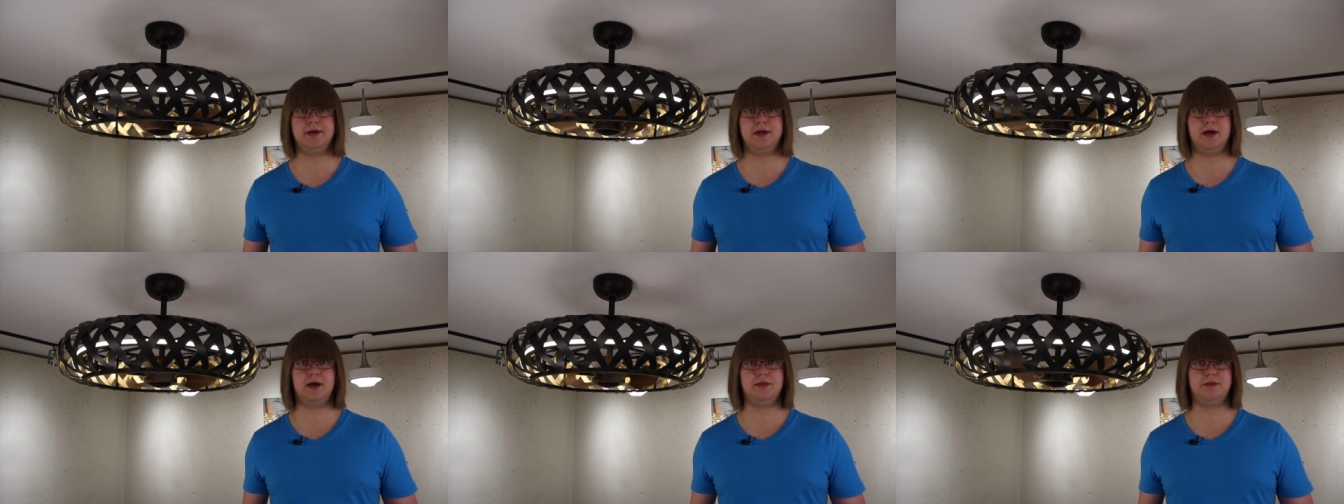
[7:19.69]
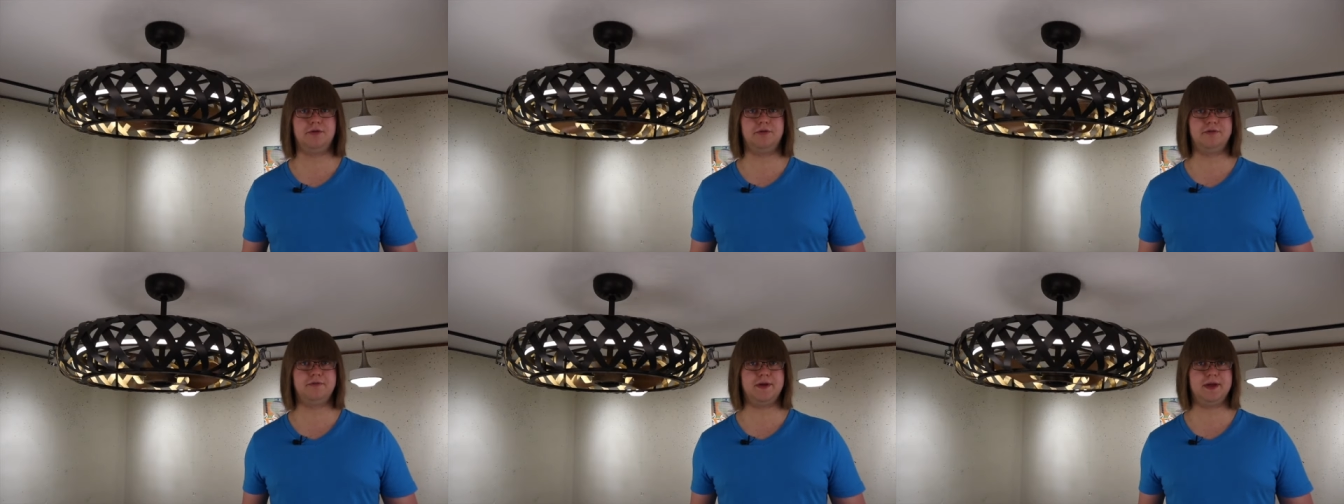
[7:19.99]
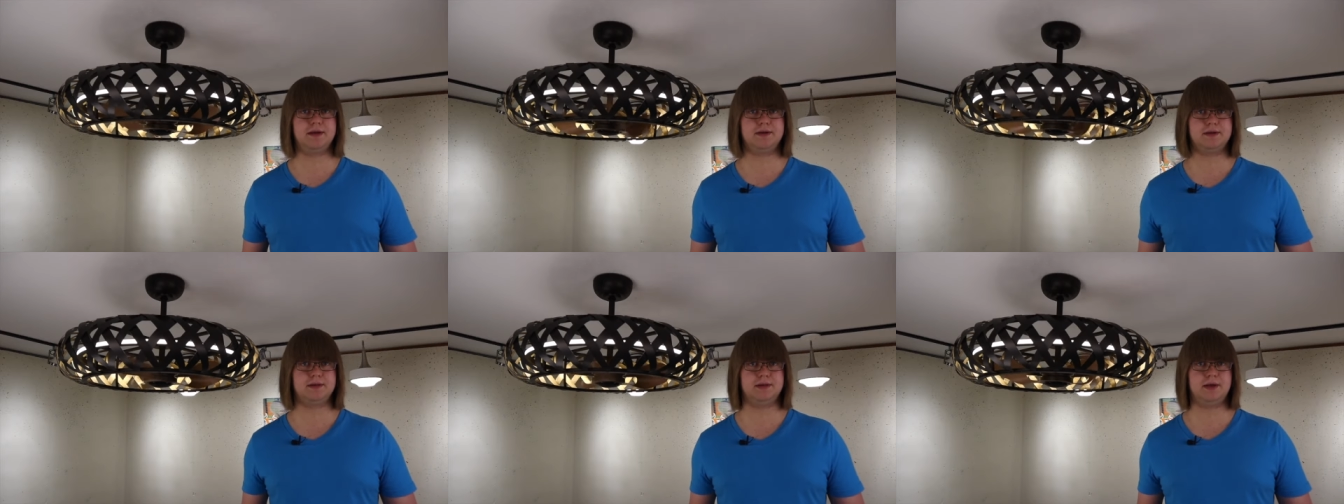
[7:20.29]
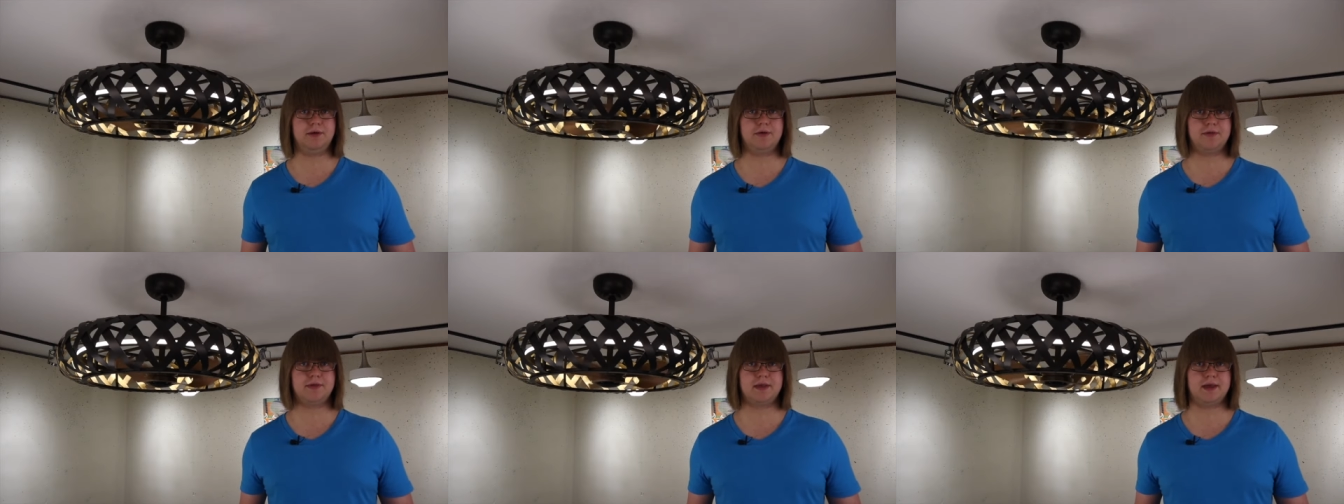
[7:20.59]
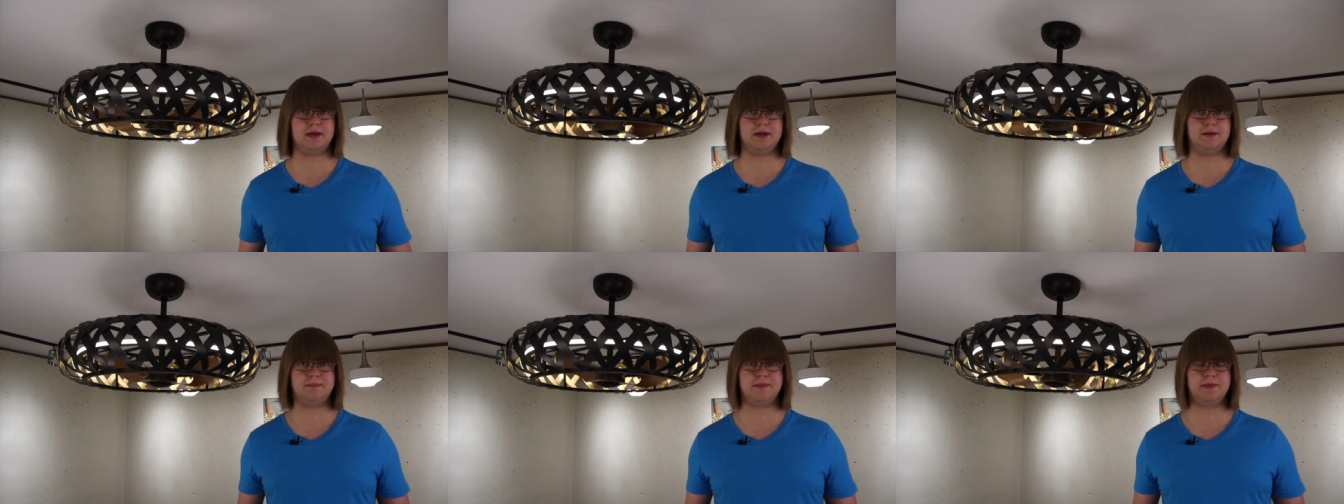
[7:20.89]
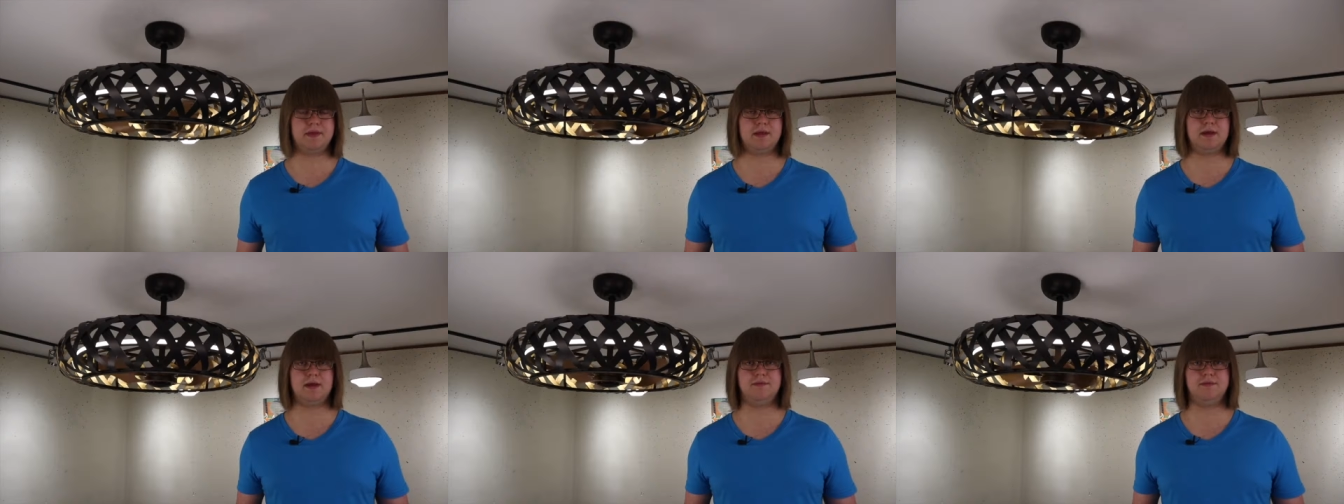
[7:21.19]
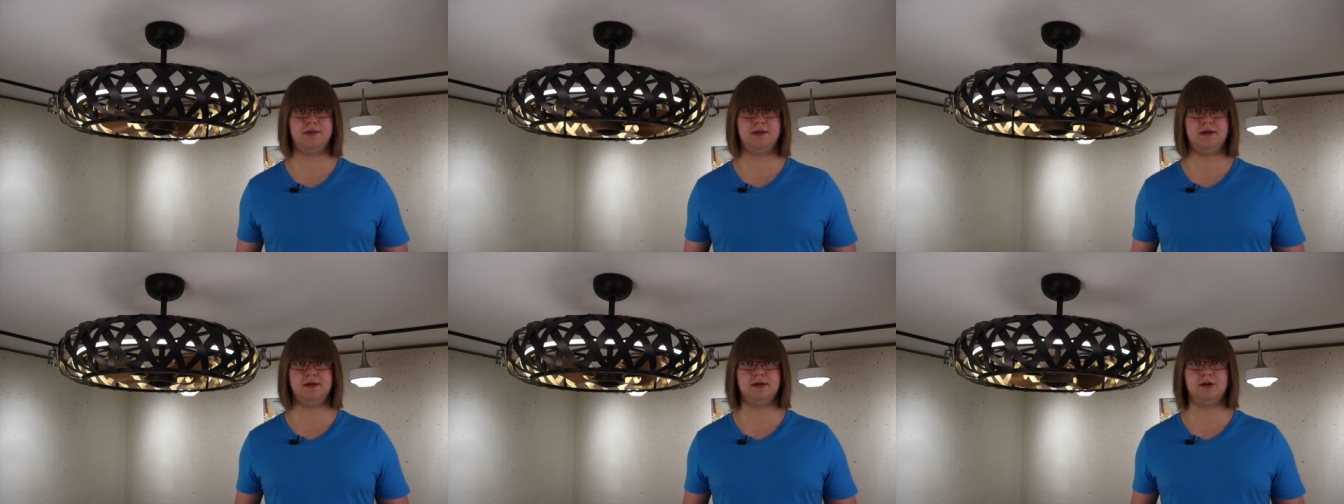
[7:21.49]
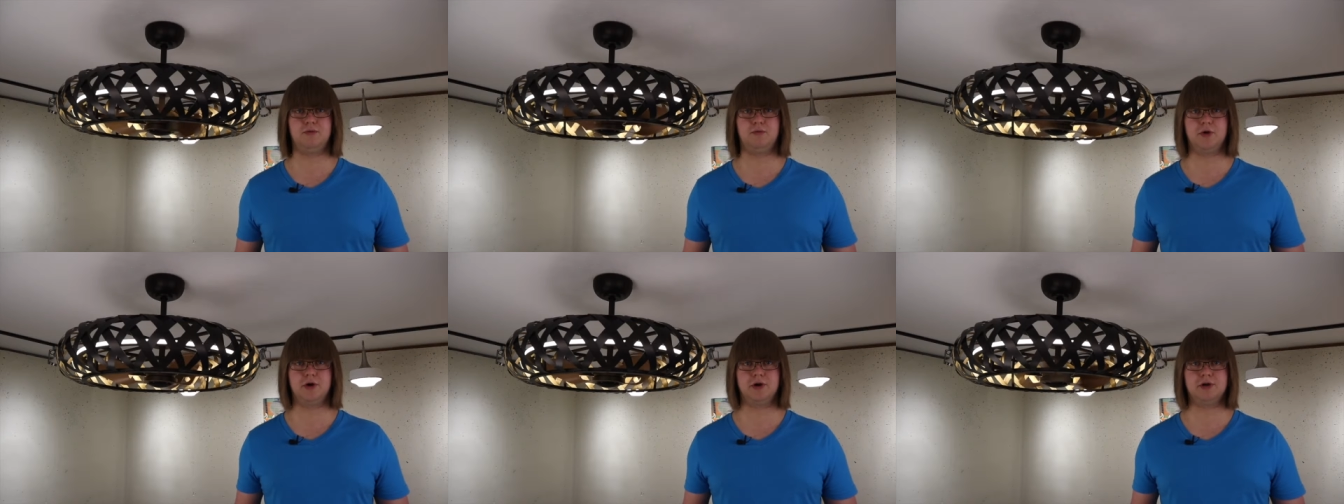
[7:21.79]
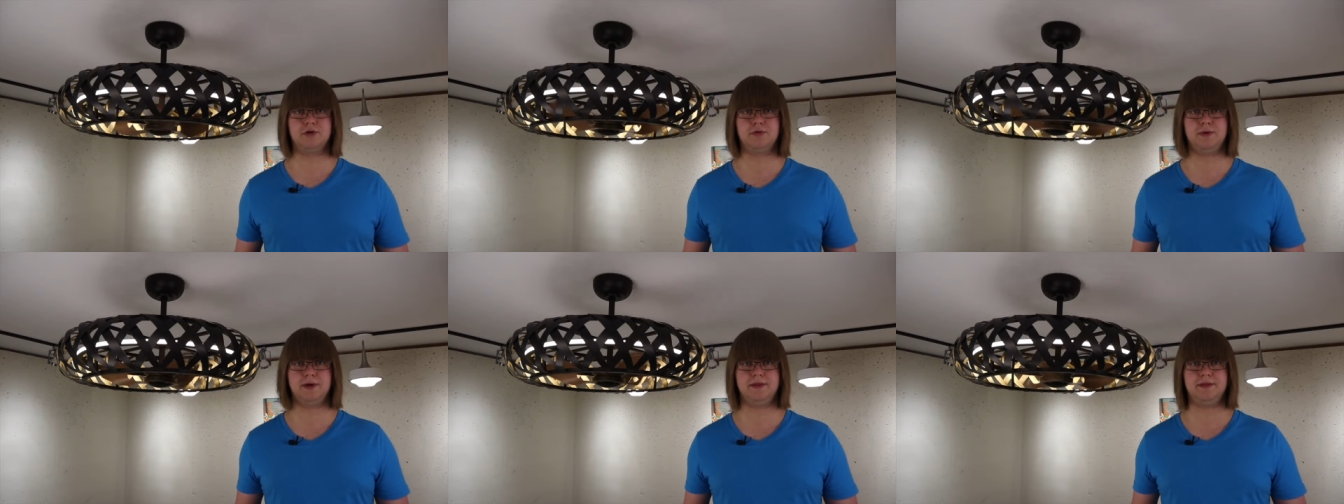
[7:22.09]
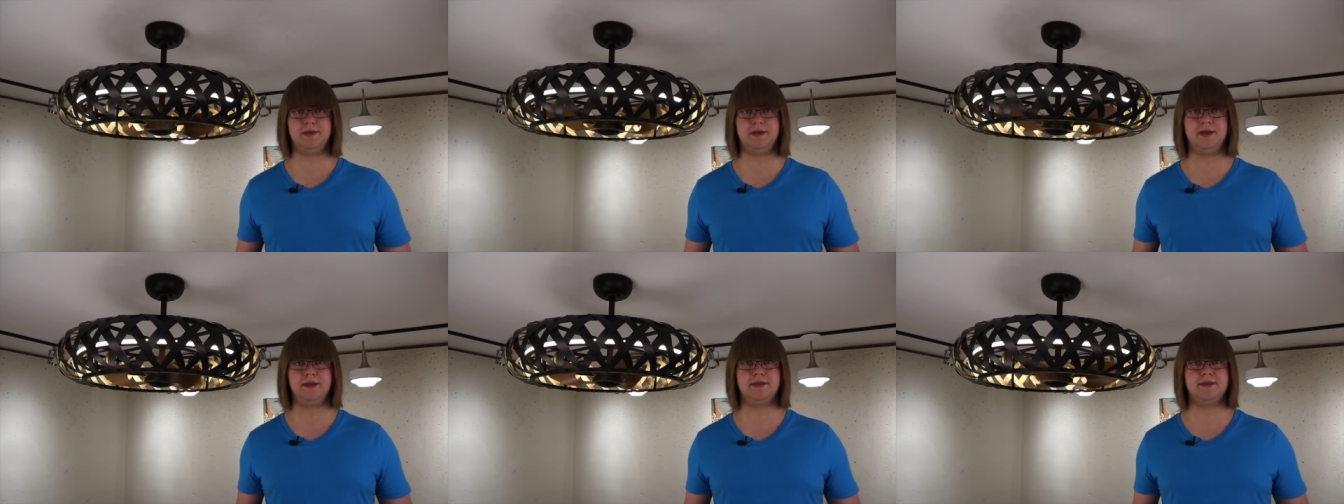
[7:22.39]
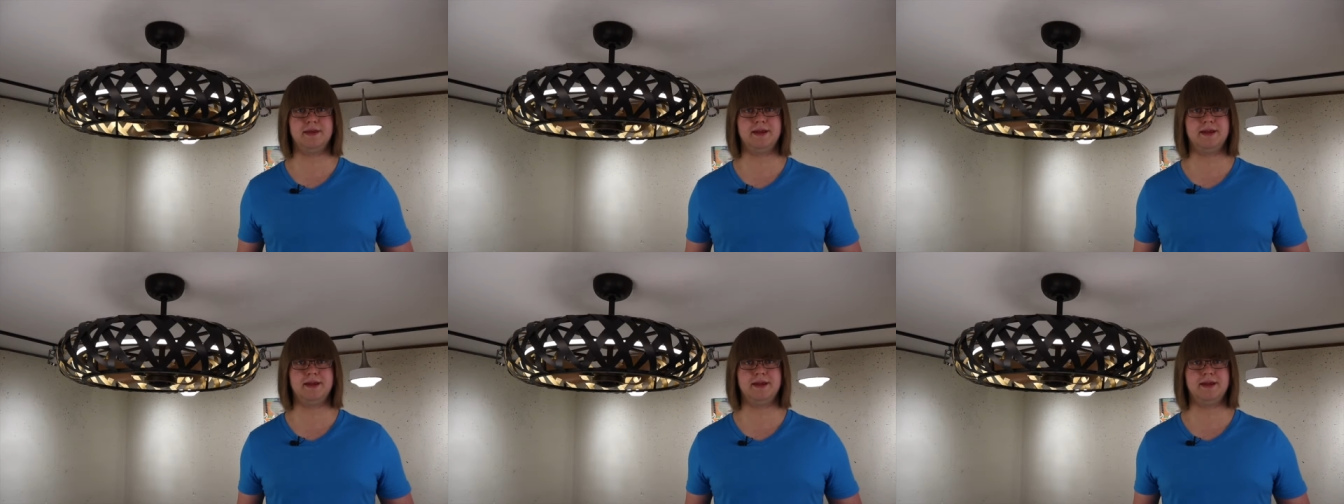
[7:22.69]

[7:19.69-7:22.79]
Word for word: to other Fandelier setups that I've seen and worked with is